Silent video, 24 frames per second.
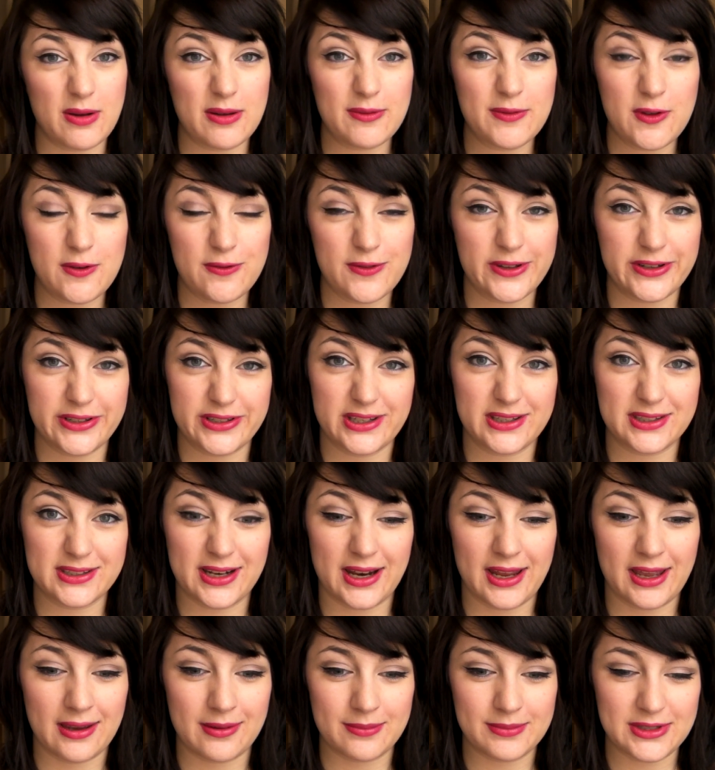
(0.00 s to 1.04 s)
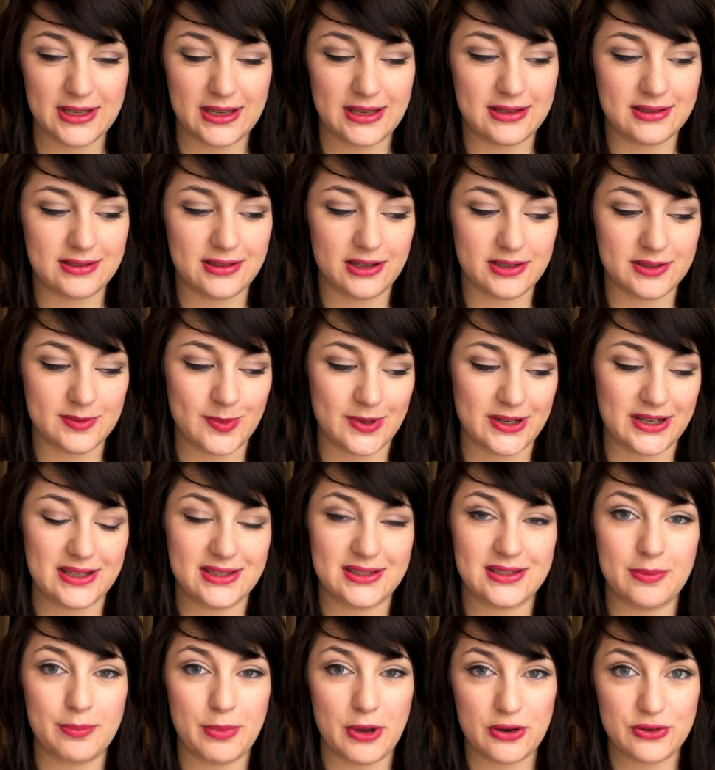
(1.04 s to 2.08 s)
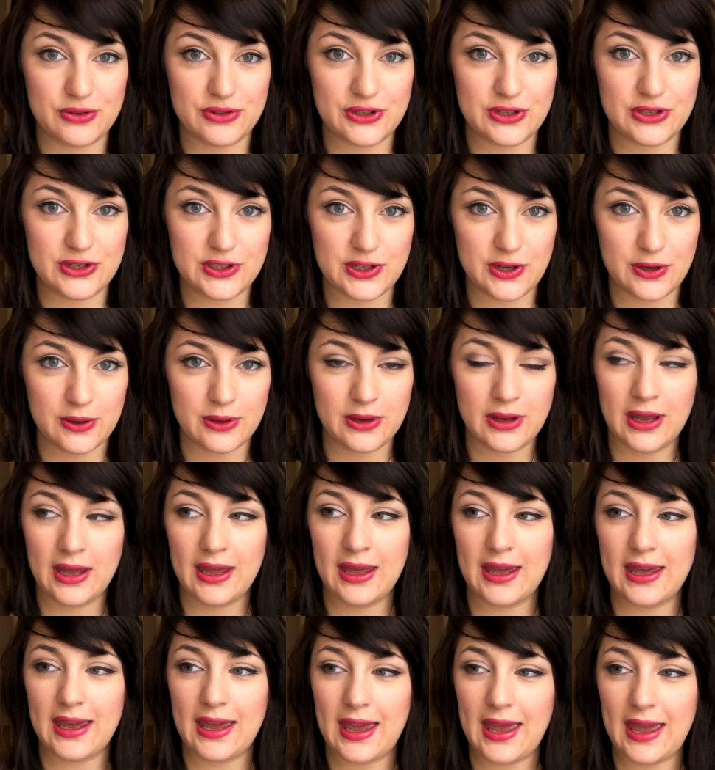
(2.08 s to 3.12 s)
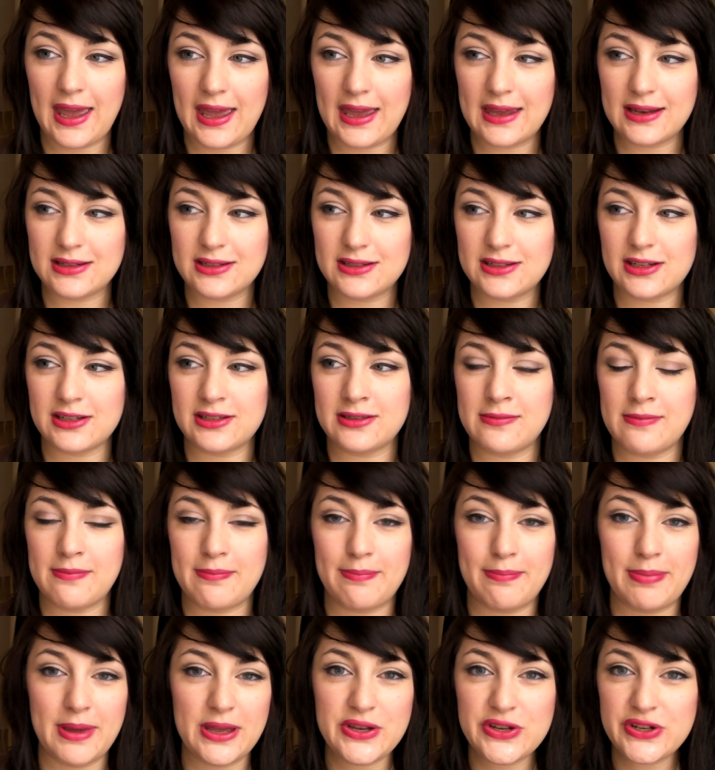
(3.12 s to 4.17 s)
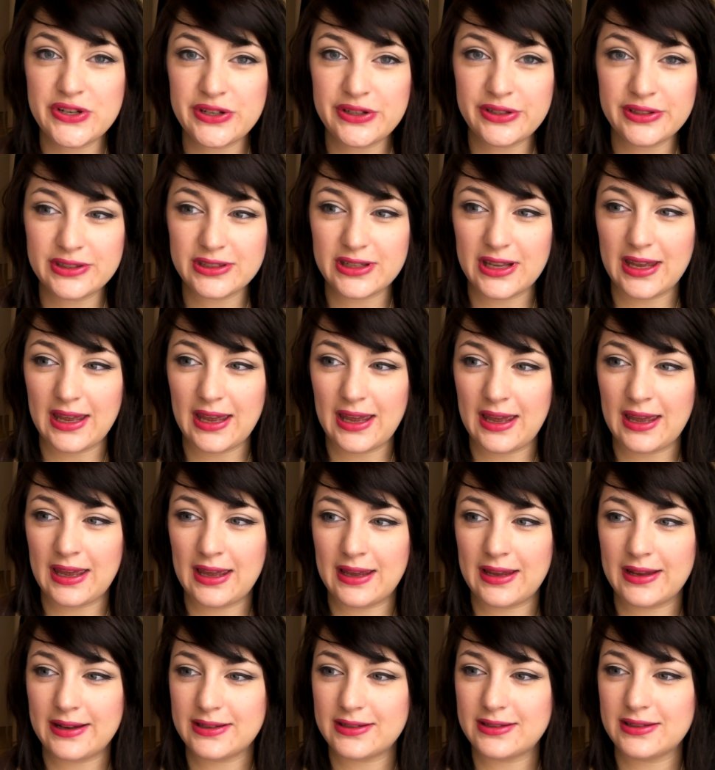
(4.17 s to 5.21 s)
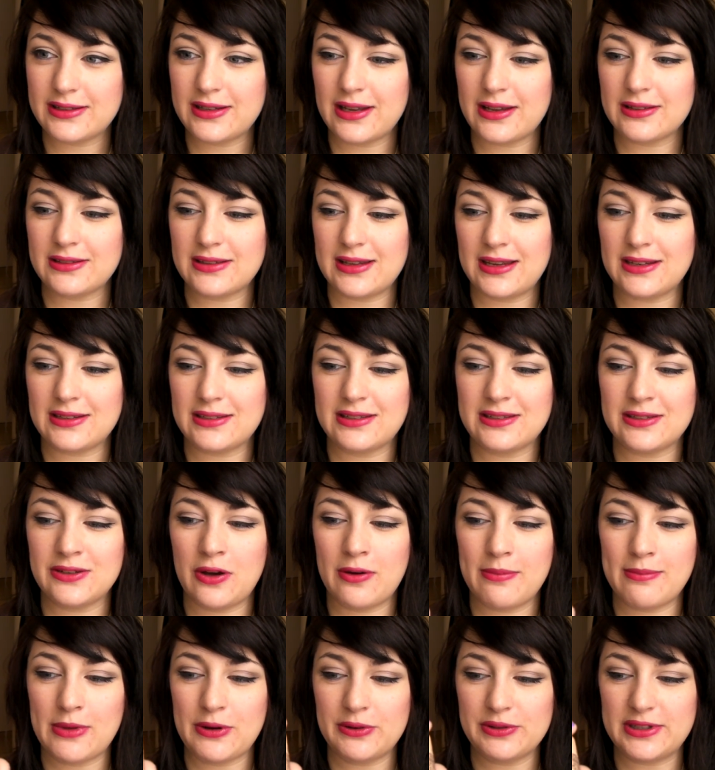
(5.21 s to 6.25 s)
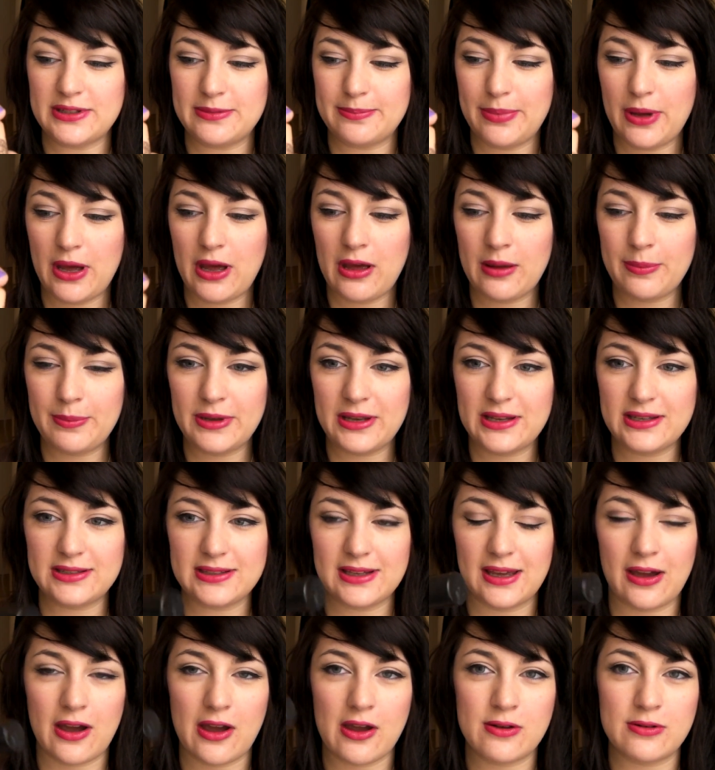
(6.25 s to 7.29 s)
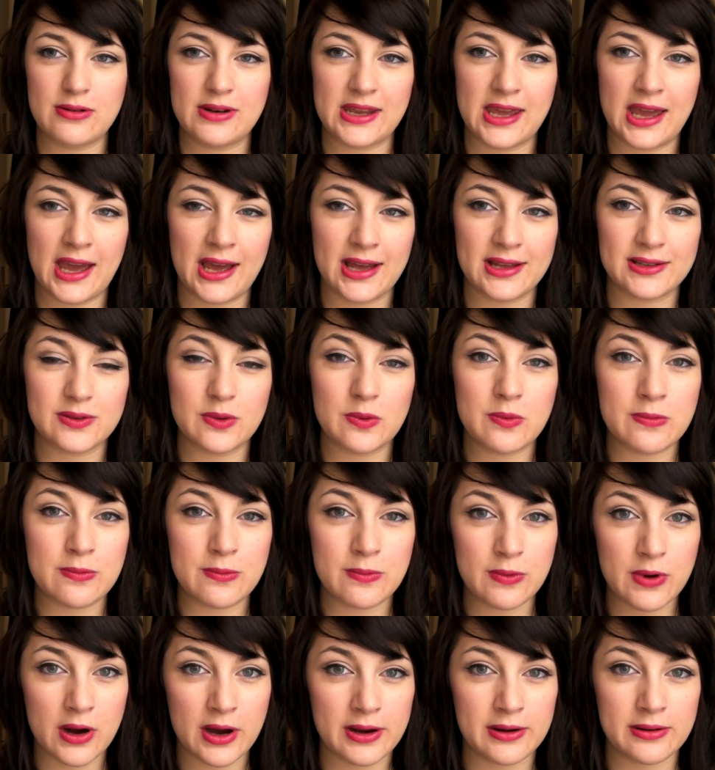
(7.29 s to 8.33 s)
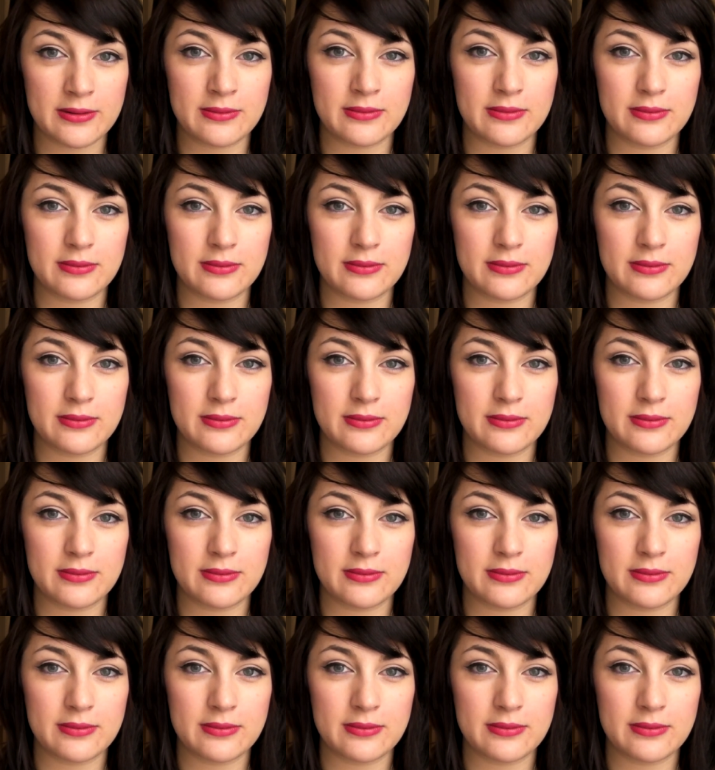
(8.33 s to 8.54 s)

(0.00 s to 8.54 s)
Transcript: it fulfills its claims. It does what it's supposed to do. It doesn't build. It's not multi-purpose. It only has one